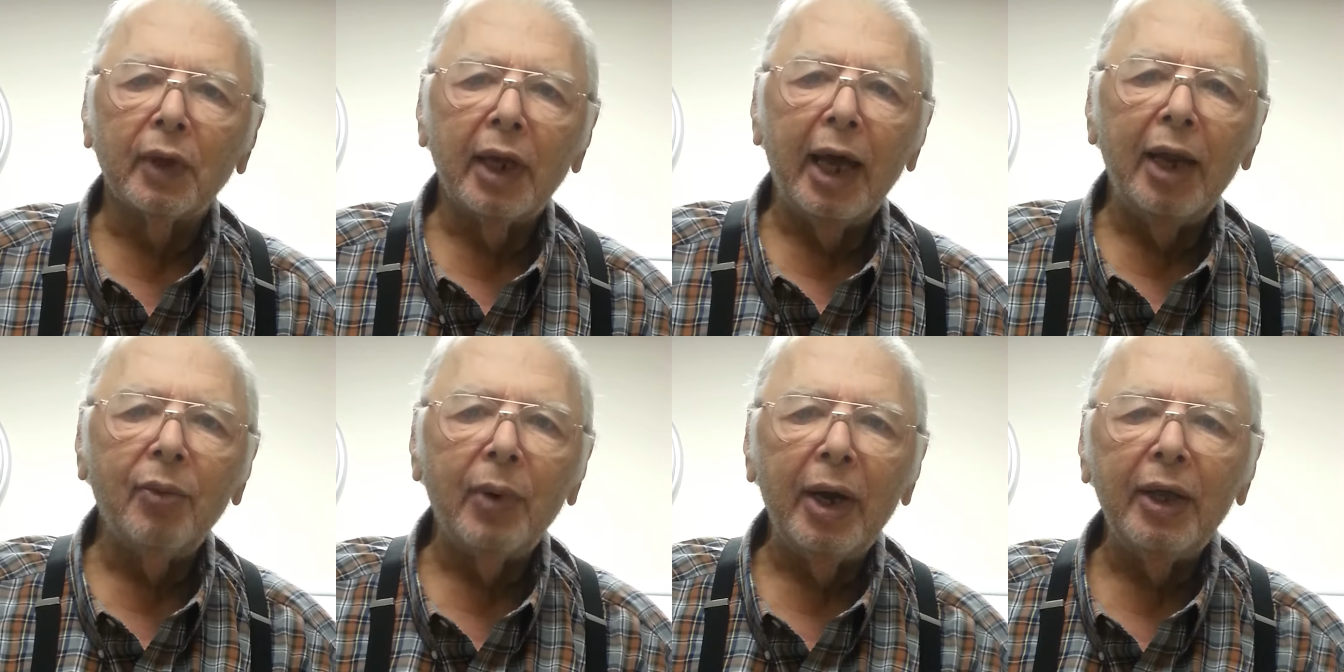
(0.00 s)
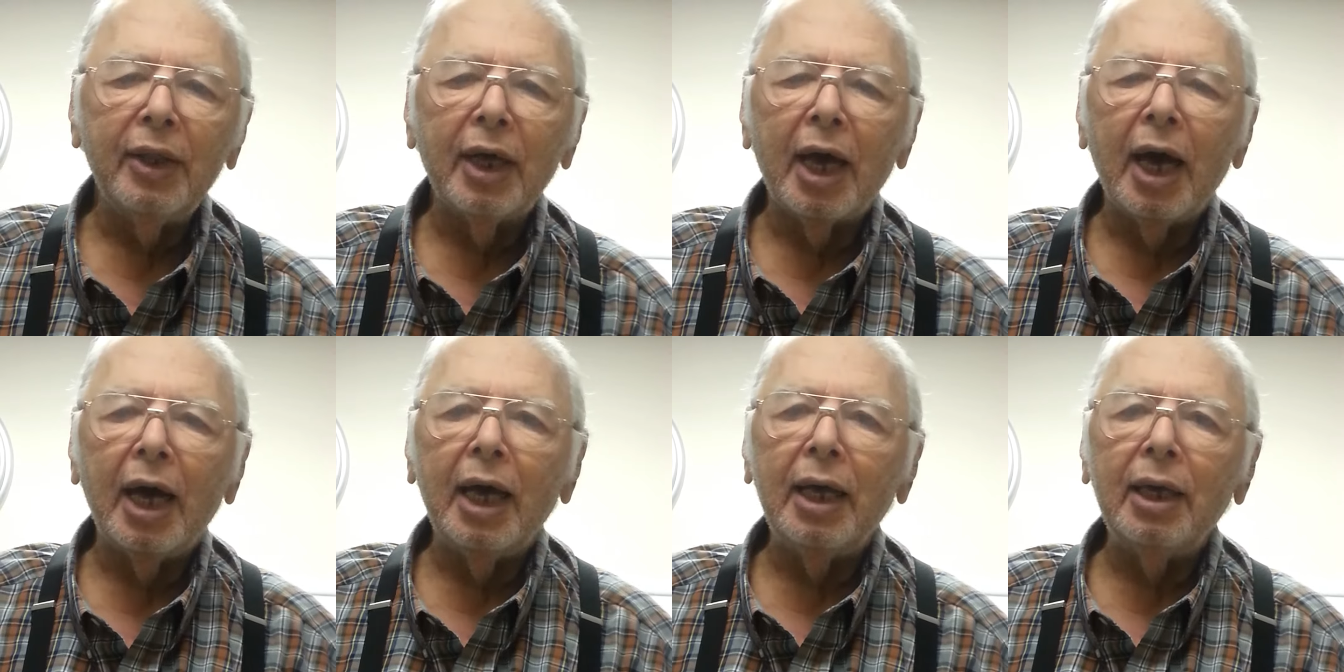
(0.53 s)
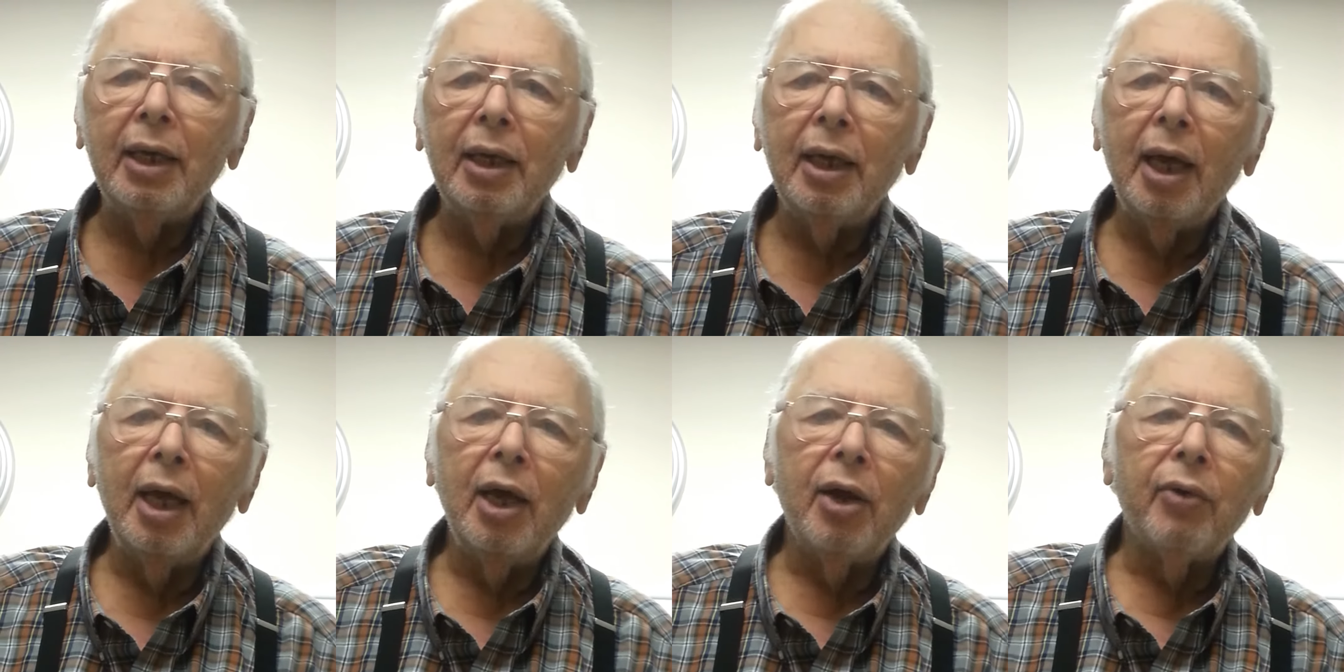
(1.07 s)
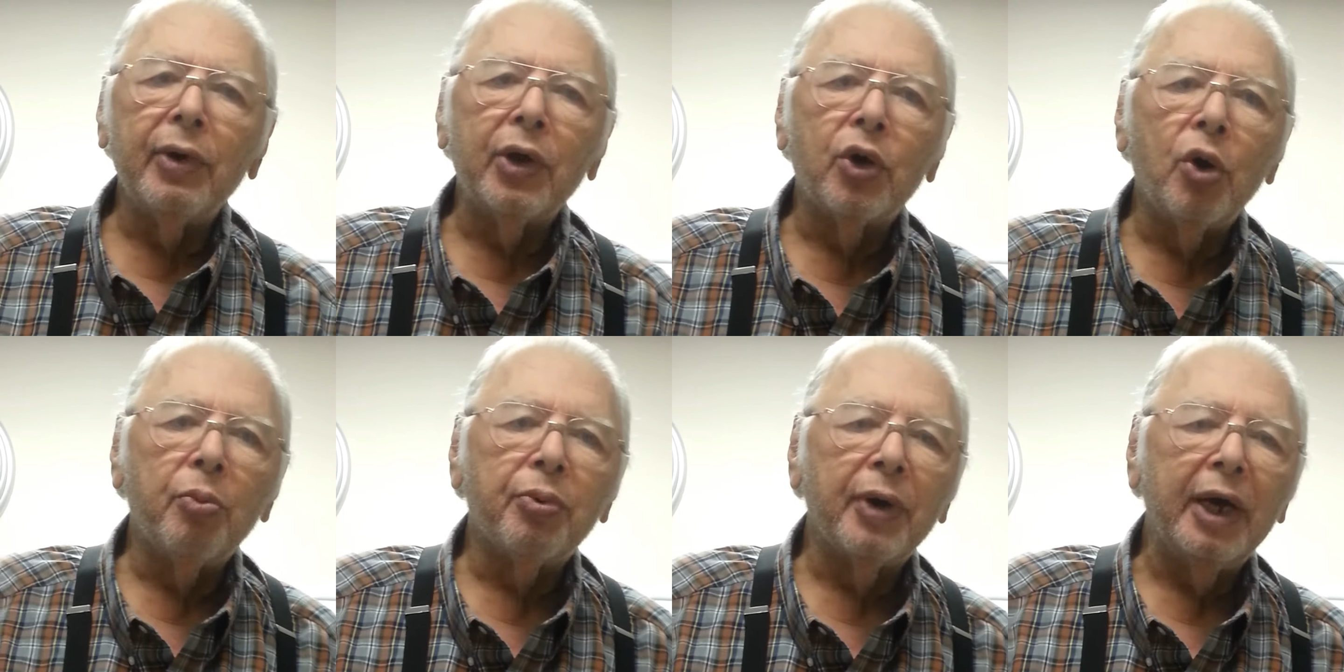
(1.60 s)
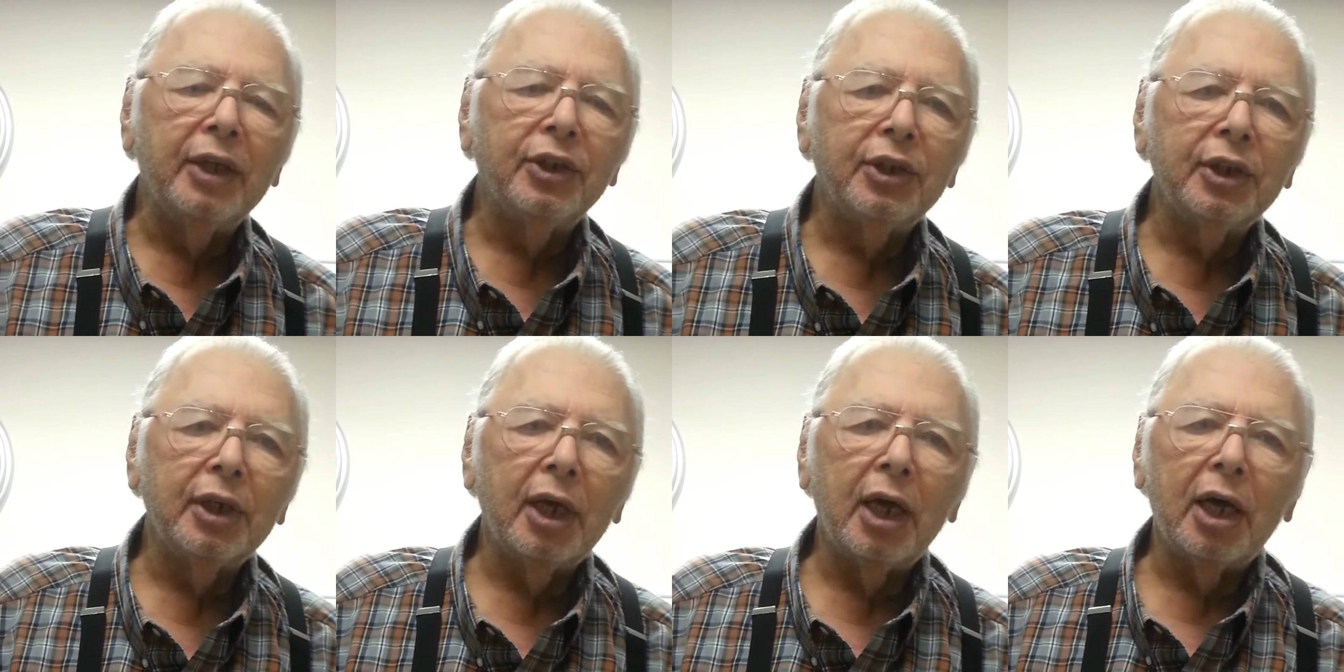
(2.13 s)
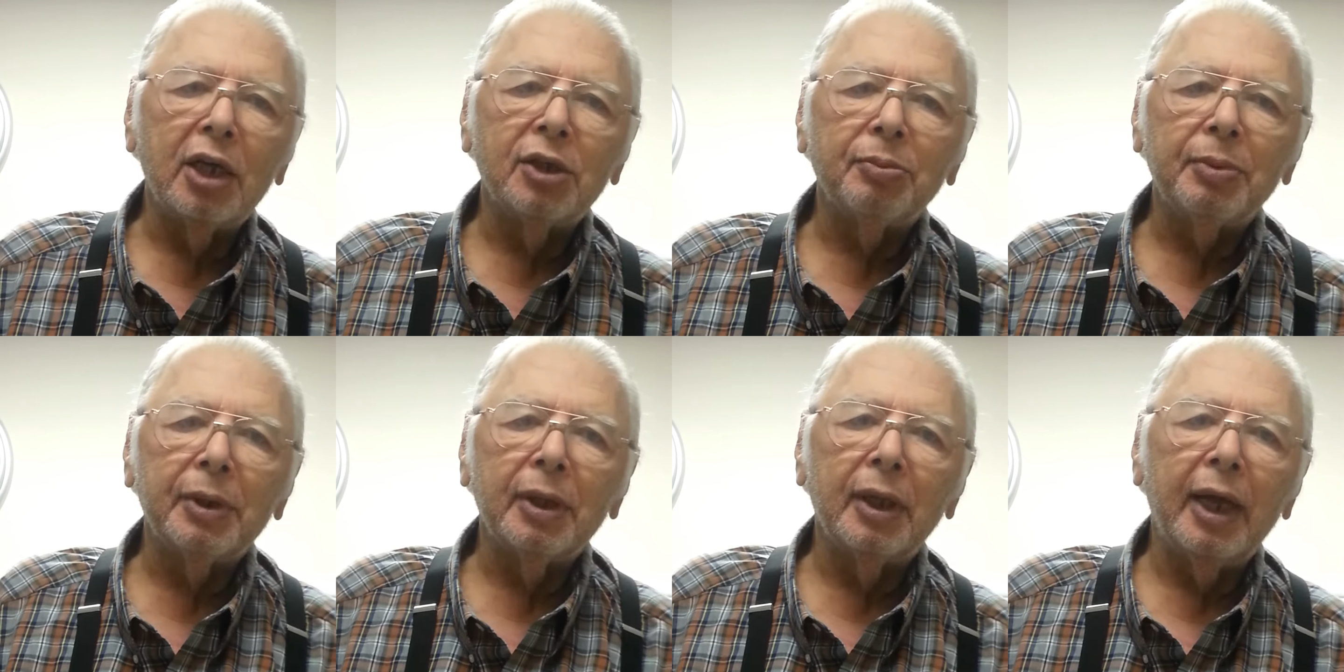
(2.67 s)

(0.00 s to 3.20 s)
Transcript: Anyway, the guy recuperates in the hospital.